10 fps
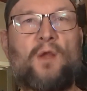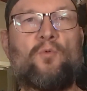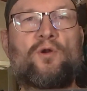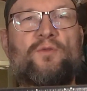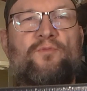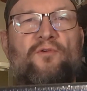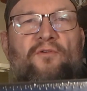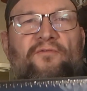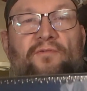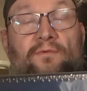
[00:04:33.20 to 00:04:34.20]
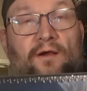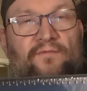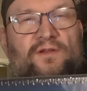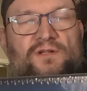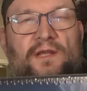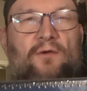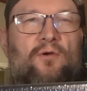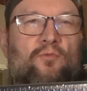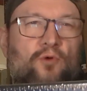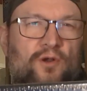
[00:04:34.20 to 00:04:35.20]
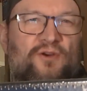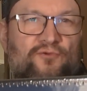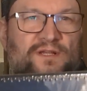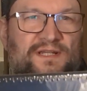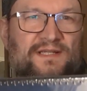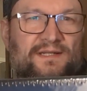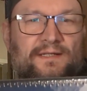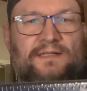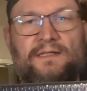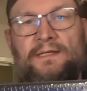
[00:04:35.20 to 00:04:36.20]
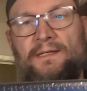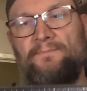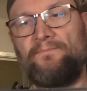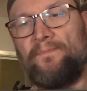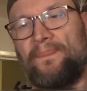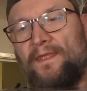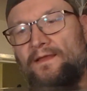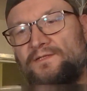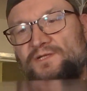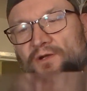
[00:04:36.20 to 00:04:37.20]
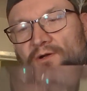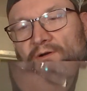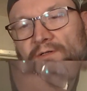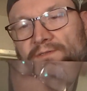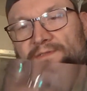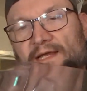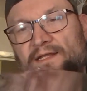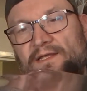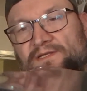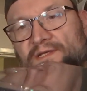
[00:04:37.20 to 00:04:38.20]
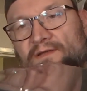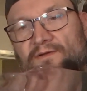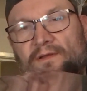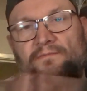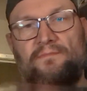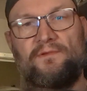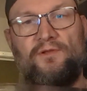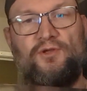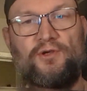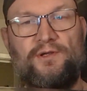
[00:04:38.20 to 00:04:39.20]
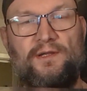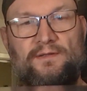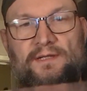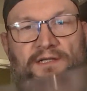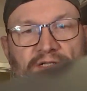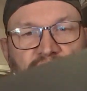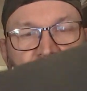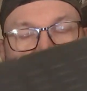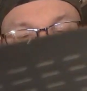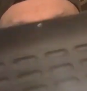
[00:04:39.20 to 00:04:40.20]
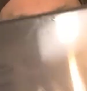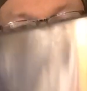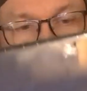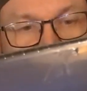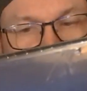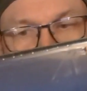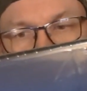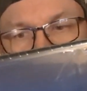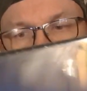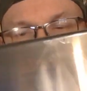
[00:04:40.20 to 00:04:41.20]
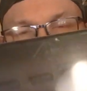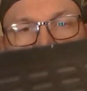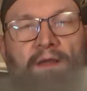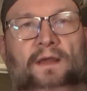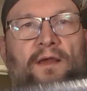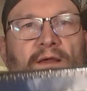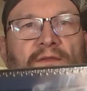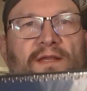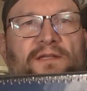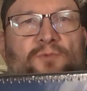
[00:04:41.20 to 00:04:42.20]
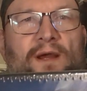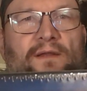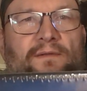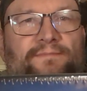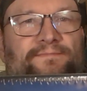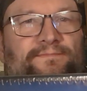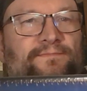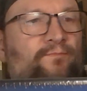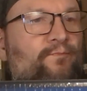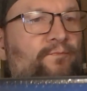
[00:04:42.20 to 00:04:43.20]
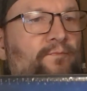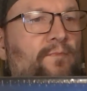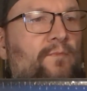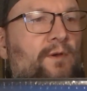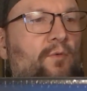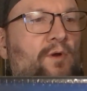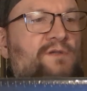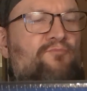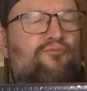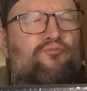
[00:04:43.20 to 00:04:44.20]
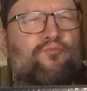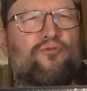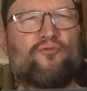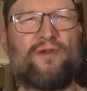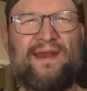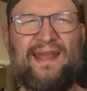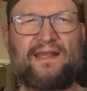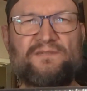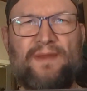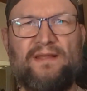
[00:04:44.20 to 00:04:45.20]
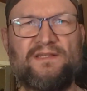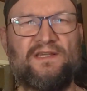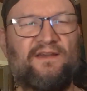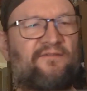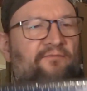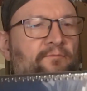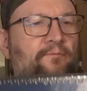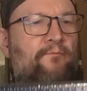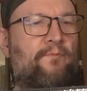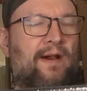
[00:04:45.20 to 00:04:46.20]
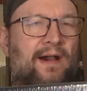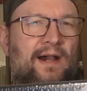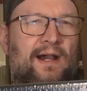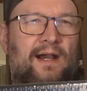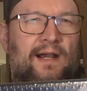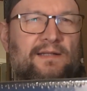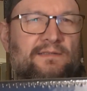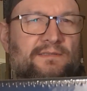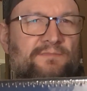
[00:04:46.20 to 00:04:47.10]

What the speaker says: waterproof, obviously, or water resistant, so that is good actually. So this one was pretty expensive, but